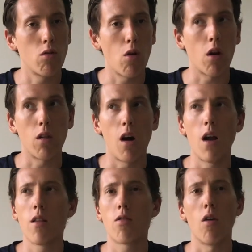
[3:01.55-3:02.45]
Boost? Not a
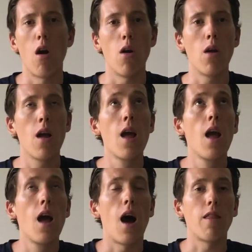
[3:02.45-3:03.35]
lot. So
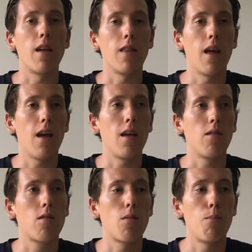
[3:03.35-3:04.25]
I think
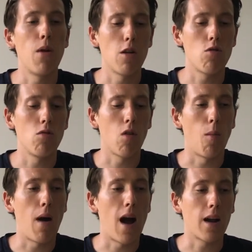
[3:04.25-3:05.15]
there's better shoes on
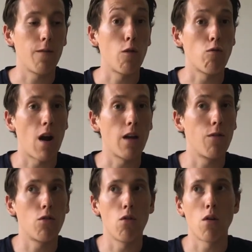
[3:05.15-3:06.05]
the market for running
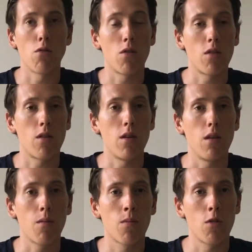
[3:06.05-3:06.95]
for
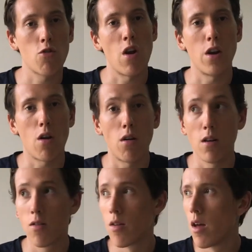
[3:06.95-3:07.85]
260 Australian
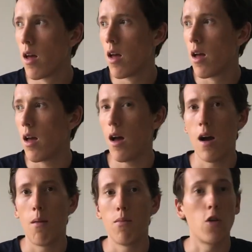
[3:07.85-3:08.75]
dollars.
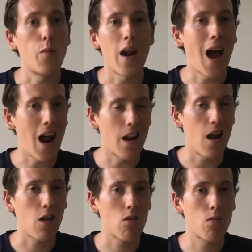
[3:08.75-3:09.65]
There's better
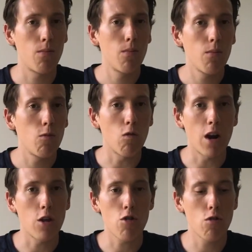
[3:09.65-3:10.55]
Adidas
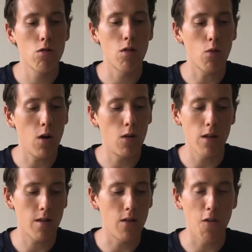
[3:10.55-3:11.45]
running shoes as well
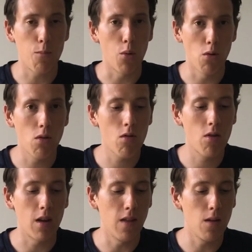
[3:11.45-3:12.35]
that still have
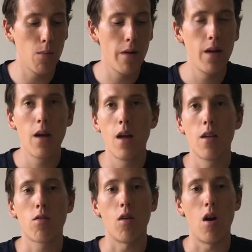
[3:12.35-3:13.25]
Boost in them.
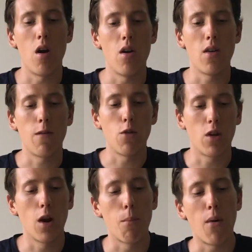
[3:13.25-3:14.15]
So if you're
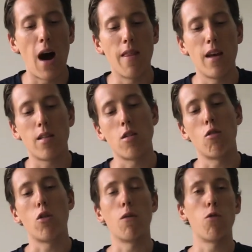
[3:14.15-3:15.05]
going to buy these and
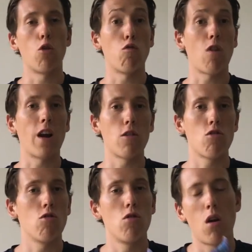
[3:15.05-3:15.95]
you're looking for a running
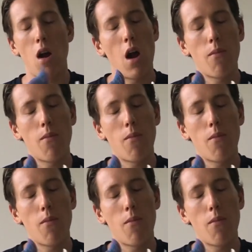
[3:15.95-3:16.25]
shoe,